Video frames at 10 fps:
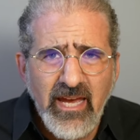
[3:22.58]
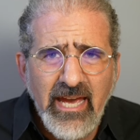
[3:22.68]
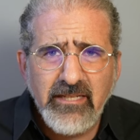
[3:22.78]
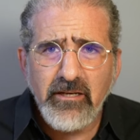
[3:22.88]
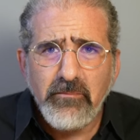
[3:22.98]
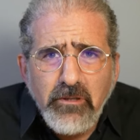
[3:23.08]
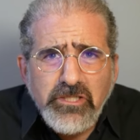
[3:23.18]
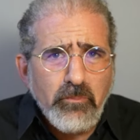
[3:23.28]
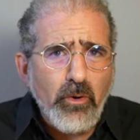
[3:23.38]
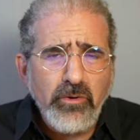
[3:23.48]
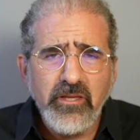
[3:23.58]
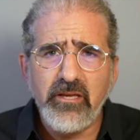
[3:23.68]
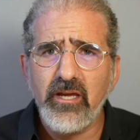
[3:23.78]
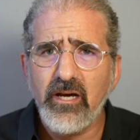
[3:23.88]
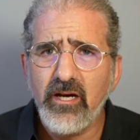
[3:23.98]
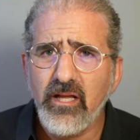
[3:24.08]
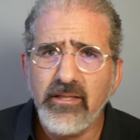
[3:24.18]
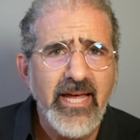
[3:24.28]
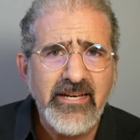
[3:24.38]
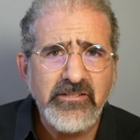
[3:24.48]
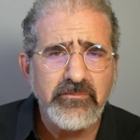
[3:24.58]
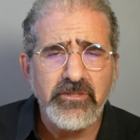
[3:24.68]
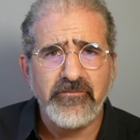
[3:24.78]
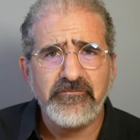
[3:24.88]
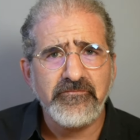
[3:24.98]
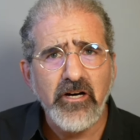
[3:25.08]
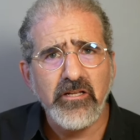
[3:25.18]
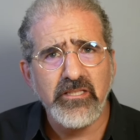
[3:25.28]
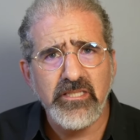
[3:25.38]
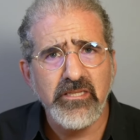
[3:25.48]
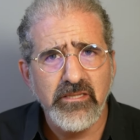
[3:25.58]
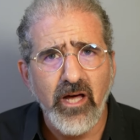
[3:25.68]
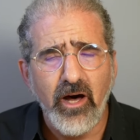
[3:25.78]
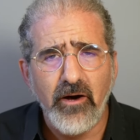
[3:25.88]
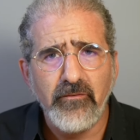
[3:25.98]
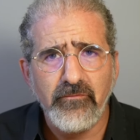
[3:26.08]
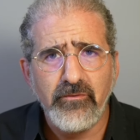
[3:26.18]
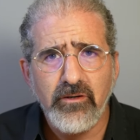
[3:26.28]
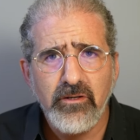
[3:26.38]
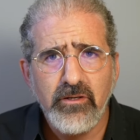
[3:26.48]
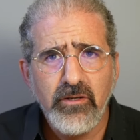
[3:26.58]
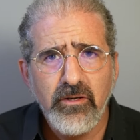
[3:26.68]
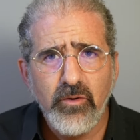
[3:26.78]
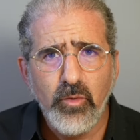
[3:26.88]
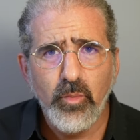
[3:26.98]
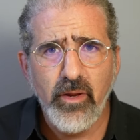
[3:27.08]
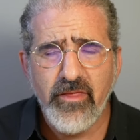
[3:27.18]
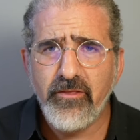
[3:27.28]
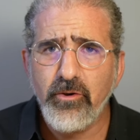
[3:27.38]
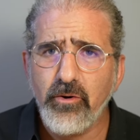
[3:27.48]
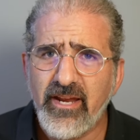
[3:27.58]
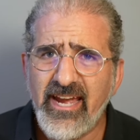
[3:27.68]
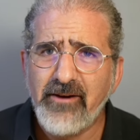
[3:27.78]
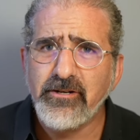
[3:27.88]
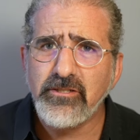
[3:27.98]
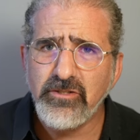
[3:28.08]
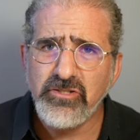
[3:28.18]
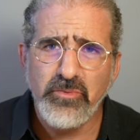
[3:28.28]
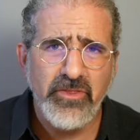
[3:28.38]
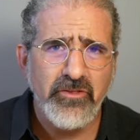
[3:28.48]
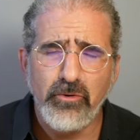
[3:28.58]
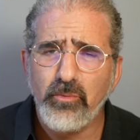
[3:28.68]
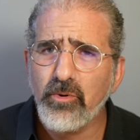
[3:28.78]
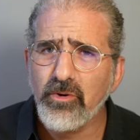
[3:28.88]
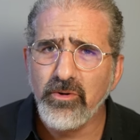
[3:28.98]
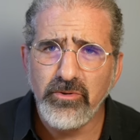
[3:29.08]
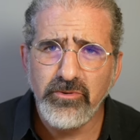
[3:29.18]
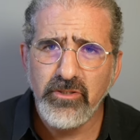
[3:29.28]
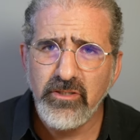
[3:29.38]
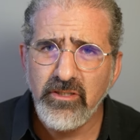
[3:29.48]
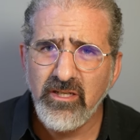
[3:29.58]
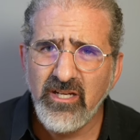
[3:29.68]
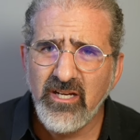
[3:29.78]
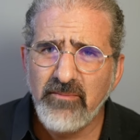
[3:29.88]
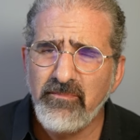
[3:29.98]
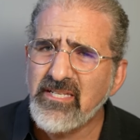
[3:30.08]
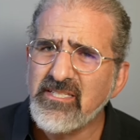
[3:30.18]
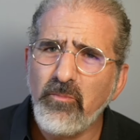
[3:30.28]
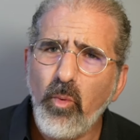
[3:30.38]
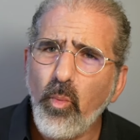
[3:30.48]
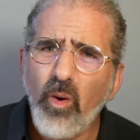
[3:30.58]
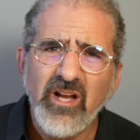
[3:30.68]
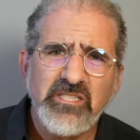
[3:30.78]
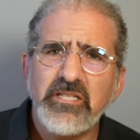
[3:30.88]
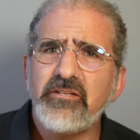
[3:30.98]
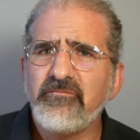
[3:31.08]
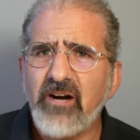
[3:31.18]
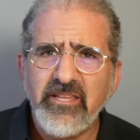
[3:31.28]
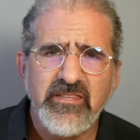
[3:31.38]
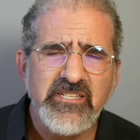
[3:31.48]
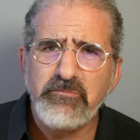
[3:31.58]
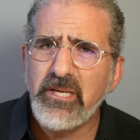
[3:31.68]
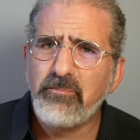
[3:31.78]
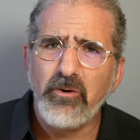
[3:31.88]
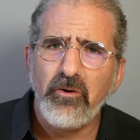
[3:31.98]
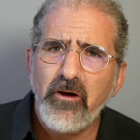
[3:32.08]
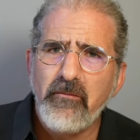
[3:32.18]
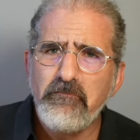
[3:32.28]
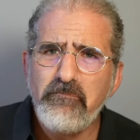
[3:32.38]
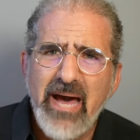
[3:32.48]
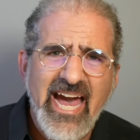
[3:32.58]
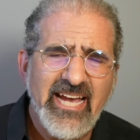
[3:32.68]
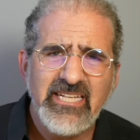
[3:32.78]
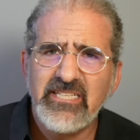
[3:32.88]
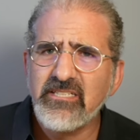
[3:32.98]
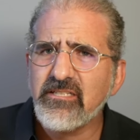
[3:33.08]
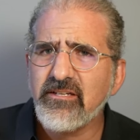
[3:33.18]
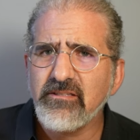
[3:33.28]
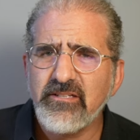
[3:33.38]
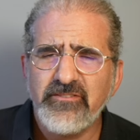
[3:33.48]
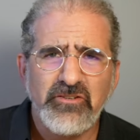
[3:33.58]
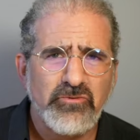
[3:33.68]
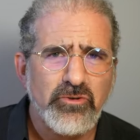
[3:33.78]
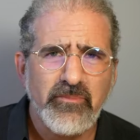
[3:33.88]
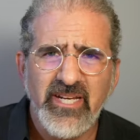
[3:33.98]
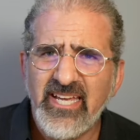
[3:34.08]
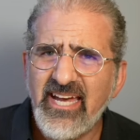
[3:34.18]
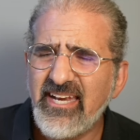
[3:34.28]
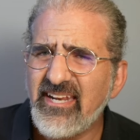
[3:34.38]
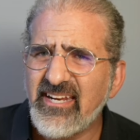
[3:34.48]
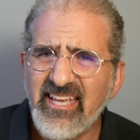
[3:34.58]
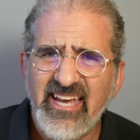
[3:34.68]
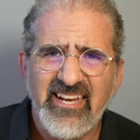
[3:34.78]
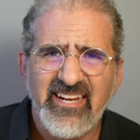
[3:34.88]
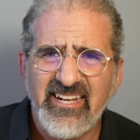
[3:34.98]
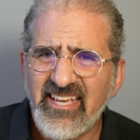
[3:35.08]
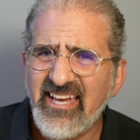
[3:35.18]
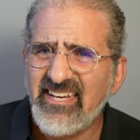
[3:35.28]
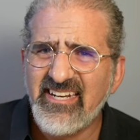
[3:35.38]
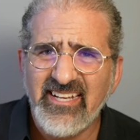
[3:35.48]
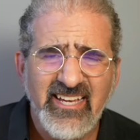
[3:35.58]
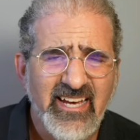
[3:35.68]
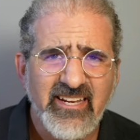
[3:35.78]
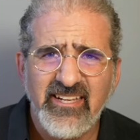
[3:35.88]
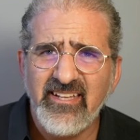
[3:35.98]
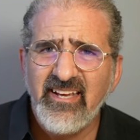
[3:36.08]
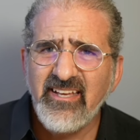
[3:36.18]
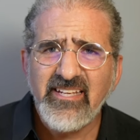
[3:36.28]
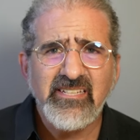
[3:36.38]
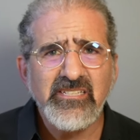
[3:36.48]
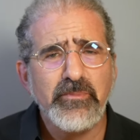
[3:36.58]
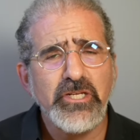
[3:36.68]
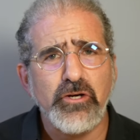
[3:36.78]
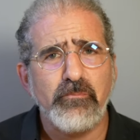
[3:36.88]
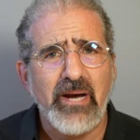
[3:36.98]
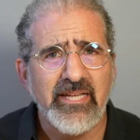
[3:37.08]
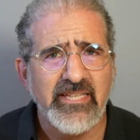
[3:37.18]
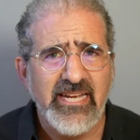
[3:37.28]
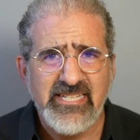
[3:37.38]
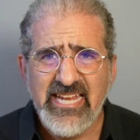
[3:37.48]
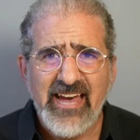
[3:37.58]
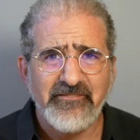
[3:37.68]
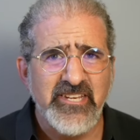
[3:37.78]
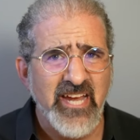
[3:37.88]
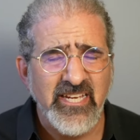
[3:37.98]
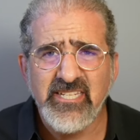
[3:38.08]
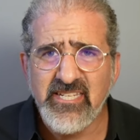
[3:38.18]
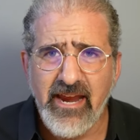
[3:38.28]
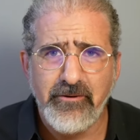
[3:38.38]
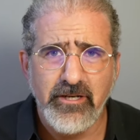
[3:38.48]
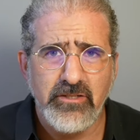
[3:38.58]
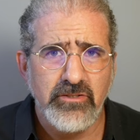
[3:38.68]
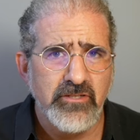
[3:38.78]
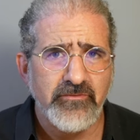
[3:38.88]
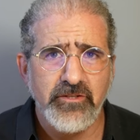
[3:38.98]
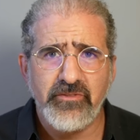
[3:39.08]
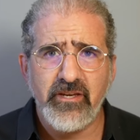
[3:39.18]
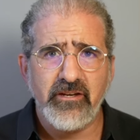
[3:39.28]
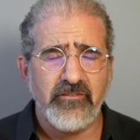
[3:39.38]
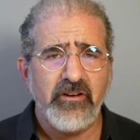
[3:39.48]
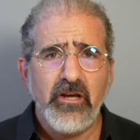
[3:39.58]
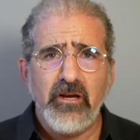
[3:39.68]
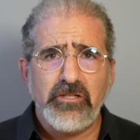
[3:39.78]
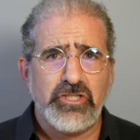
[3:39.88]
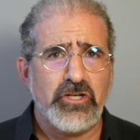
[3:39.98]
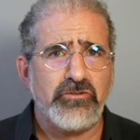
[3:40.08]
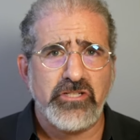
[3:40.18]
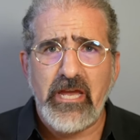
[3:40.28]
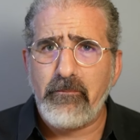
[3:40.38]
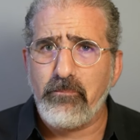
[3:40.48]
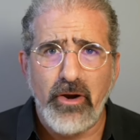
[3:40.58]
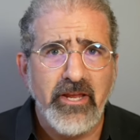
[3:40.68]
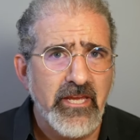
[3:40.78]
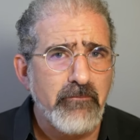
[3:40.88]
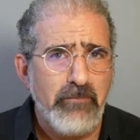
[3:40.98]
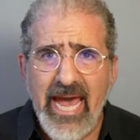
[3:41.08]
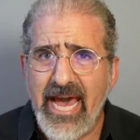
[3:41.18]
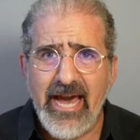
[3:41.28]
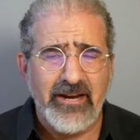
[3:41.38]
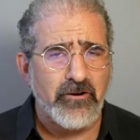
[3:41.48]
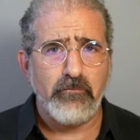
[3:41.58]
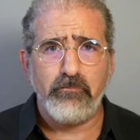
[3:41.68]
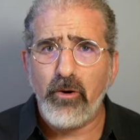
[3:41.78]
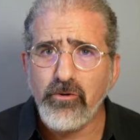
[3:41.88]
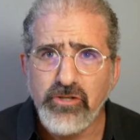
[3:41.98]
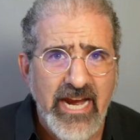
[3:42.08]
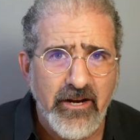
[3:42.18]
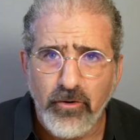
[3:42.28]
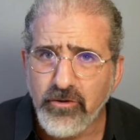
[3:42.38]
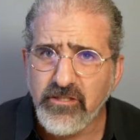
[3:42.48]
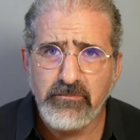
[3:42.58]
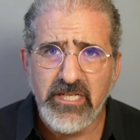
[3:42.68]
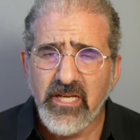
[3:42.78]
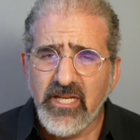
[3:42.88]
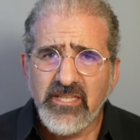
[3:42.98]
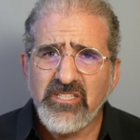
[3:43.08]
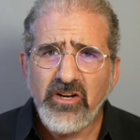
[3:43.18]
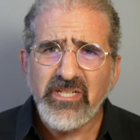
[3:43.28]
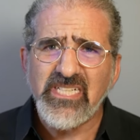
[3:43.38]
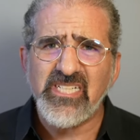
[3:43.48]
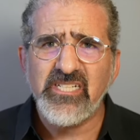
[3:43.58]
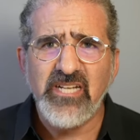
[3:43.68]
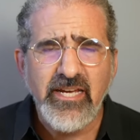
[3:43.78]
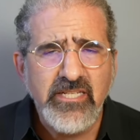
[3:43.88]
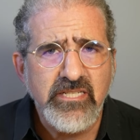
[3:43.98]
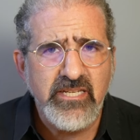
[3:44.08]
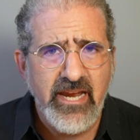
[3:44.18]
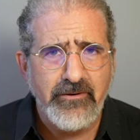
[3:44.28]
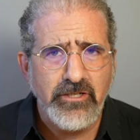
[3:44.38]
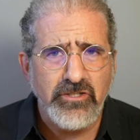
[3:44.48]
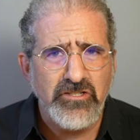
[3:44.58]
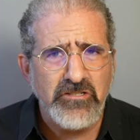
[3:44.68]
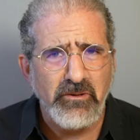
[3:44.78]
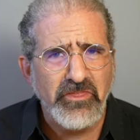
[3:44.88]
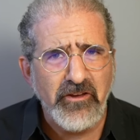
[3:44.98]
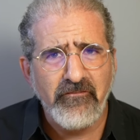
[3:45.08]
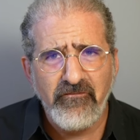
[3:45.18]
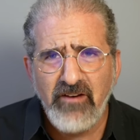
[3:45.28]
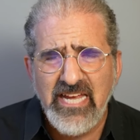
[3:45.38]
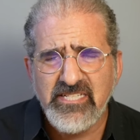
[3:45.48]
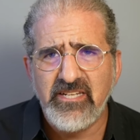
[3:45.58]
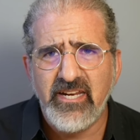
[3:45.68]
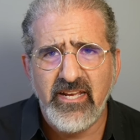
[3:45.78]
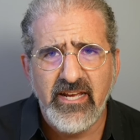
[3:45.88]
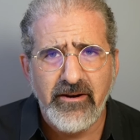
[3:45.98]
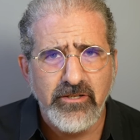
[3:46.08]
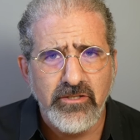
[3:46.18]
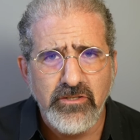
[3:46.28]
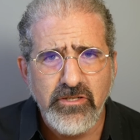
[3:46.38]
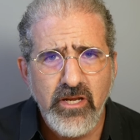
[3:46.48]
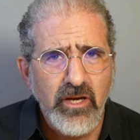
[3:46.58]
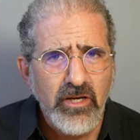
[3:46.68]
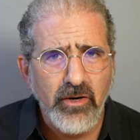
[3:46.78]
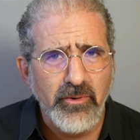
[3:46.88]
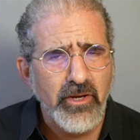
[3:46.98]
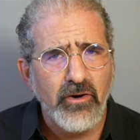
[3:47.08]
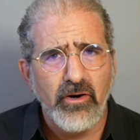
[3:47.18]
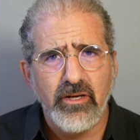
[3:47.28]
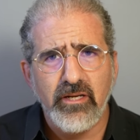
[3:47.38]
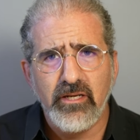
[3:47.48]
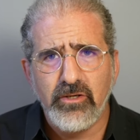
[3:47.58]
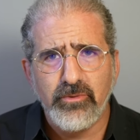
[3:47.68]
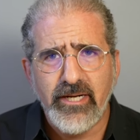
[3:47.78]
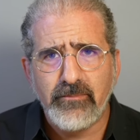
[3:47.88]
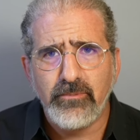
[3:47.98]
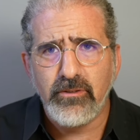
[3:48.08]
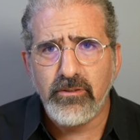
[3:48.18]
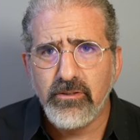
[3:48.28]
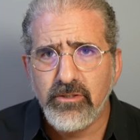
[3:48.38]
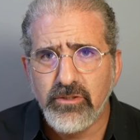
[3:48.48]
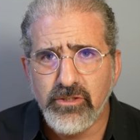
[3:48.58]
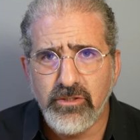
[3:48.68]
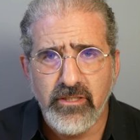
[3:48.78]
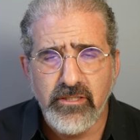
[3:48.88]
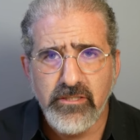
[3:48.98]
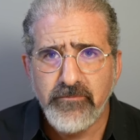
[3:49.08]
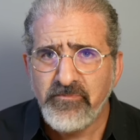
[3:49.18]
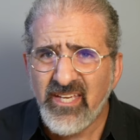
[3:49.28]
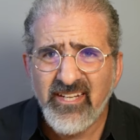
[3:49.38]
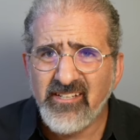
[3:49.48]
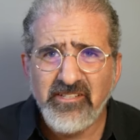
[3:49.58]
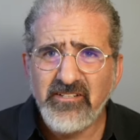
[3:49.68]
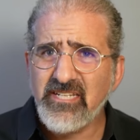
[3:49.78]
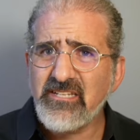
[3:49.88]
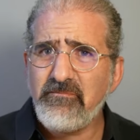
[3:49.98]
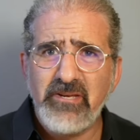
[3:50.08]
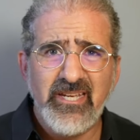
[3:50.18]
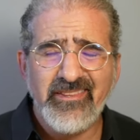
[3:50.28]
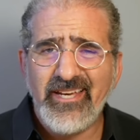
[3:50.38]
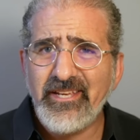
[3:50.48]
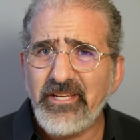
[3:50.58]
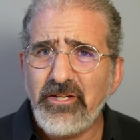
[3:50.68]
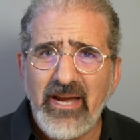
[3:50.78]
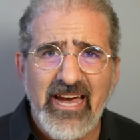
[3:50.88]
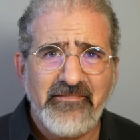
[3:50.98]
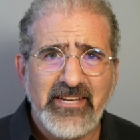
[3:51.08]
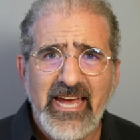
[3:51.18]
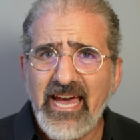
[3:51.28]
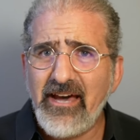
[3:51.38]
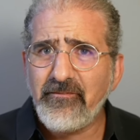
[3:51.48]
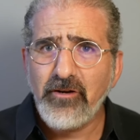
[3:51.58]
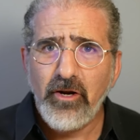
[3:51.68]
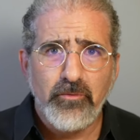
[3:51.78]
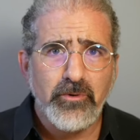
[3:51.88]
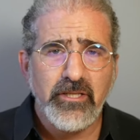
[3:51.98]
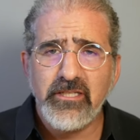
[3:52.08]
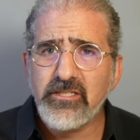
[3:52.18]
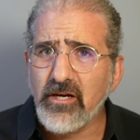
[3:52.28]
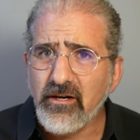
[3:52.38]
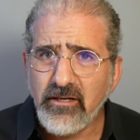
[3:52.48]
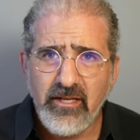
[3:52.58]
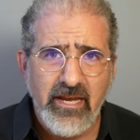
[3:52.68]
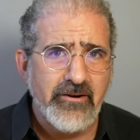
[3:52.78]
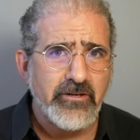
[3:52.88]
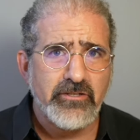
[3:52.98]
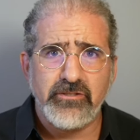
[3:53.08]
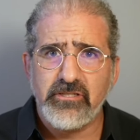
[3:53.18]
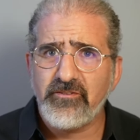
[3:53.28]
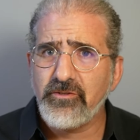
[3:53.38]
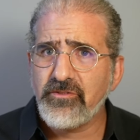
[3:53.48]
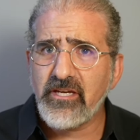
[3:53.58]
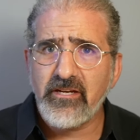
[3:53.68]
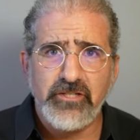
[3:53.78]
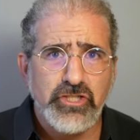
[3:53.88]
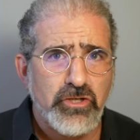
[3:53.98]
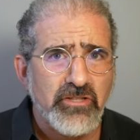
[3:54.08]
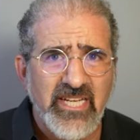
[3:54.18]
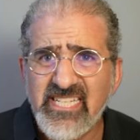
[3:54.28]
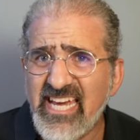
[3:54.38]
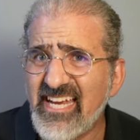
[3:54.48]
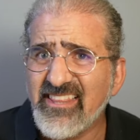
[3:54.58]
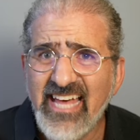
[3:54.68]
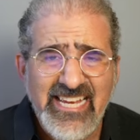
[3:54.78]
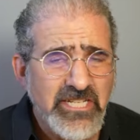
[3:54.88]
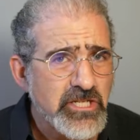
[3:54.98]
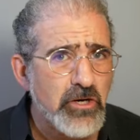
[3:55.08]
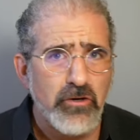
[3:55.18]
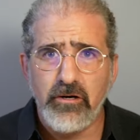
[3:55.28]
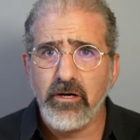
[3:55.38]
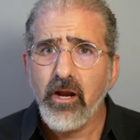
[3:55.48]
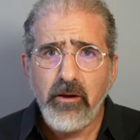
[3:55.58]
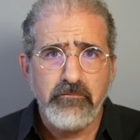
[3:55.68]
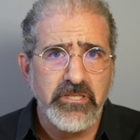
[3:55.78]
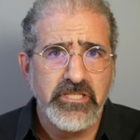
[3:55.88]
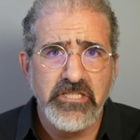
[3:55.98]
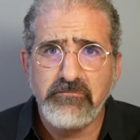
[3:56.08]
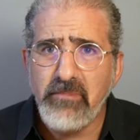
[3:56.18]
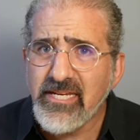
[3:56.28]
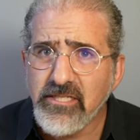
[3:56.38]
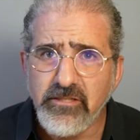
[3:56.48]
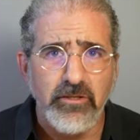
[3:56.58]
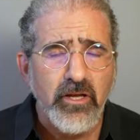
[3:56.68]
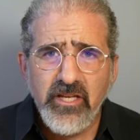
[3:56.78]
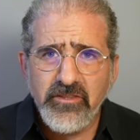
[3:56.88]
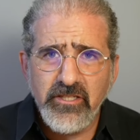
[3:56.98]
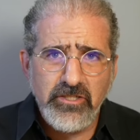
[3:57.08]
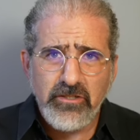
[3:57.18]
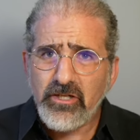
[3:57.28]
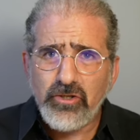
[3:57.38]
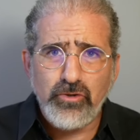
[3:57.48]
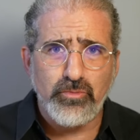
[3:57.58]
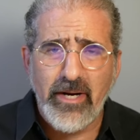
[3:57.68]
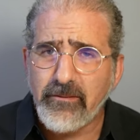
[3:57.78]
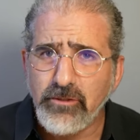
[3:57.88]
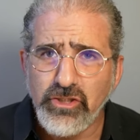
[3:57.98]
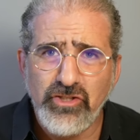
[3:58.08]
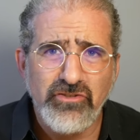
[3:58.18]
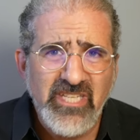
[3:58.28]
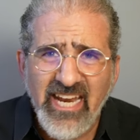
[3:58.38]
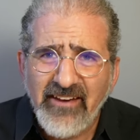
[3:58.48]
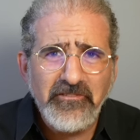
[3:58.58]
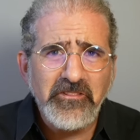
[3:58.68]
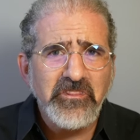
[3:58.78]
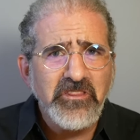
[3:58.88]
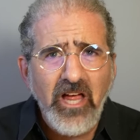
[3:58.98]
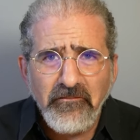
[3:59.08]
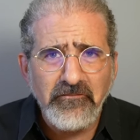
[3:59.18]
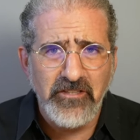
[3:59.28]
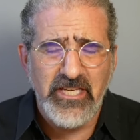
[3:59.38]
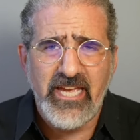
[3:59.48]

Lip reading: and most importantly, allows them to fall in love with your characters, with your world, makes them want to invite these people back into their living room again and again and again and again. And that doesn't mean your pilot has to have nice characters. If you think of shows like Breaking Bad or BoJack Horseman, these aren't nice characters, but they're fascinating characters going on incredible journeys. It also doesn't mean that you have to have really dark characters. If you think of a show like Ted Lasso or Mrs. Maisel, these are incredible shows that have lovely